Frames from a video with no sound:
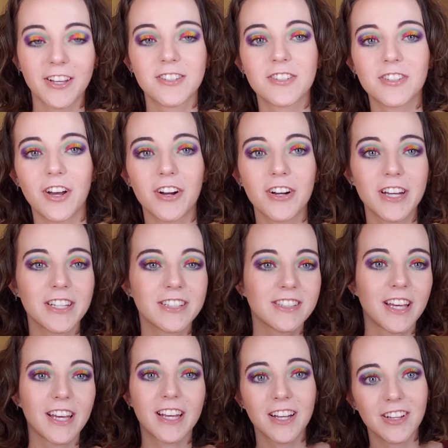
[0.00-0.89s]
Sorry it's
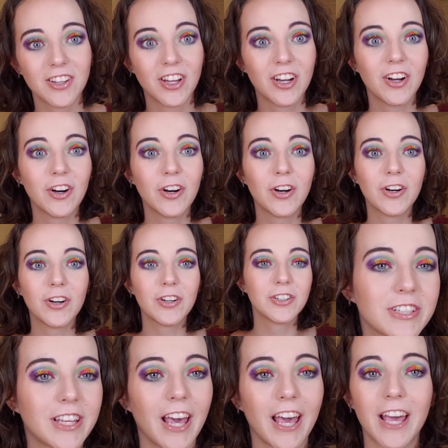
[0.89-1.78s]
like a little
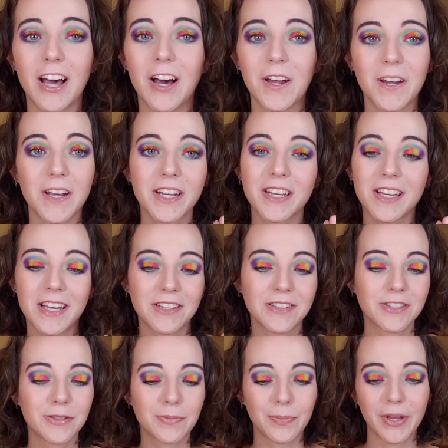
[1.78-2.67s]
chaotic and
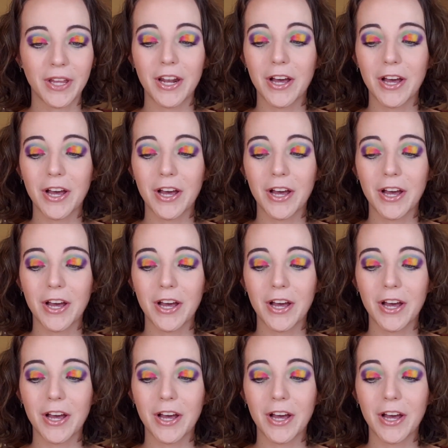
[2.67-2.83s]
split